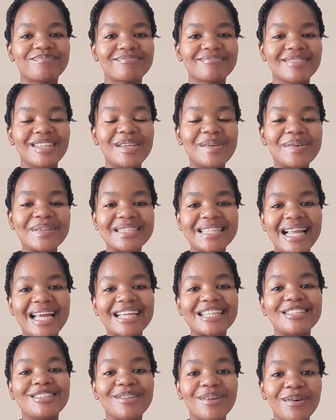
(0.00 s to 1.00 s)
He was
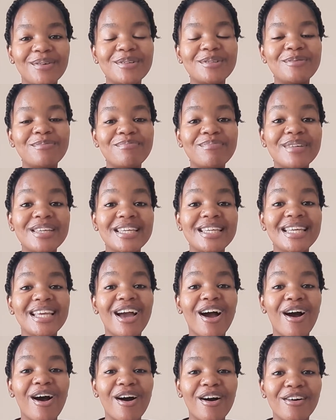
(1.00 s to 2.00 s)
like, don't be
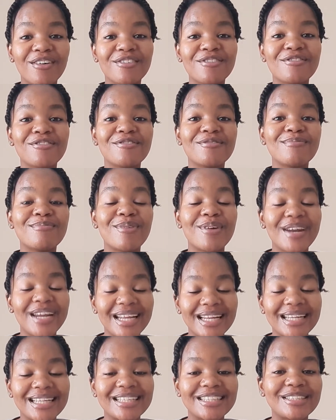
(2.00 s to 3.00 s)
half
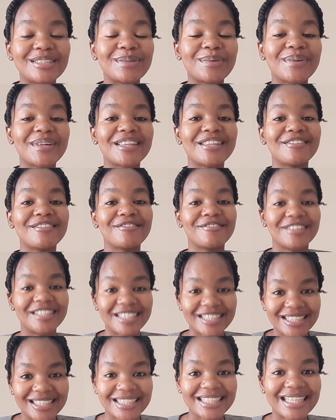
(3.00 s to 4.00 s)
pregnant with a
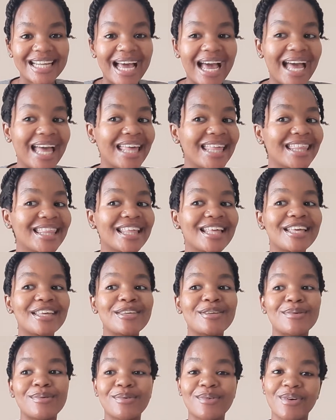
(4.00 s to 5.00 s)
vision. Either
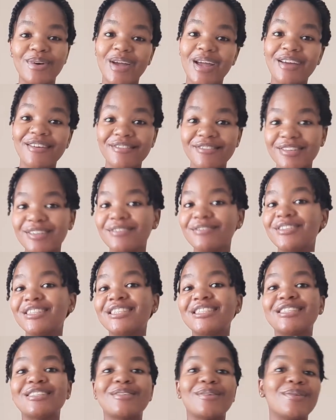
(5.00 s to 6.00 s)
you have the
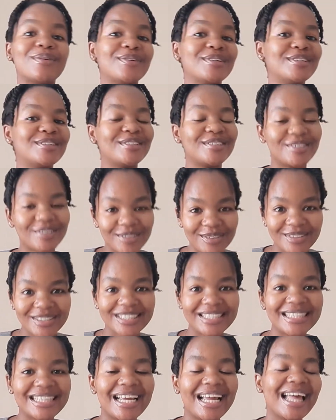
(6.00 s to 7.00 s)
vision or you
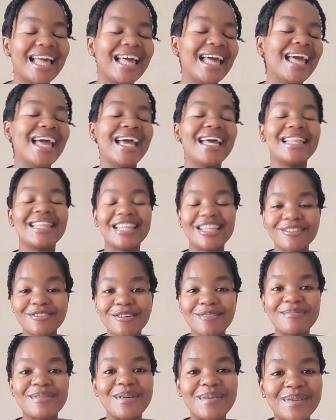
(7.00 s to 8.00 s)
don't. And that for
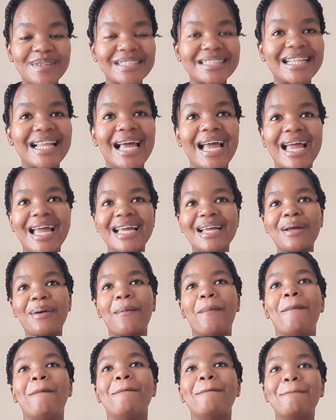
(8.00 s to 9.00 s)
me was like,
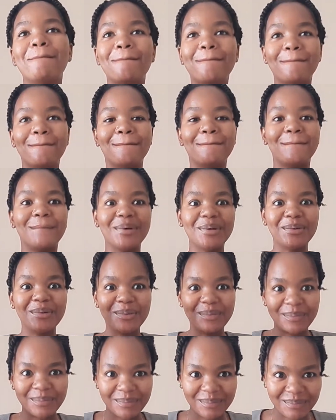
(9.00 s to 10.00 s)

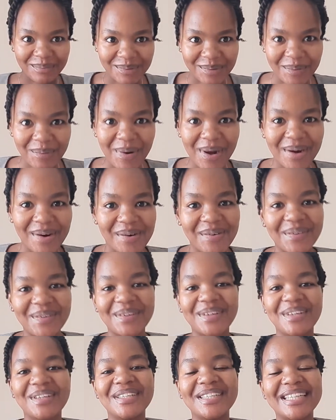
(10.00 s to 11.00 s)
boom, wow,
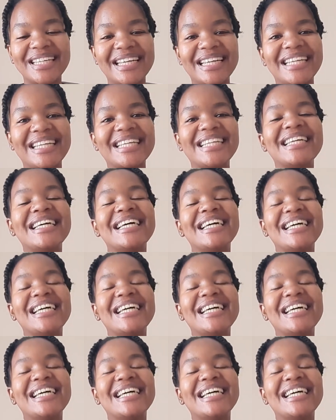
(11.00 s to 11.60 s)
okay.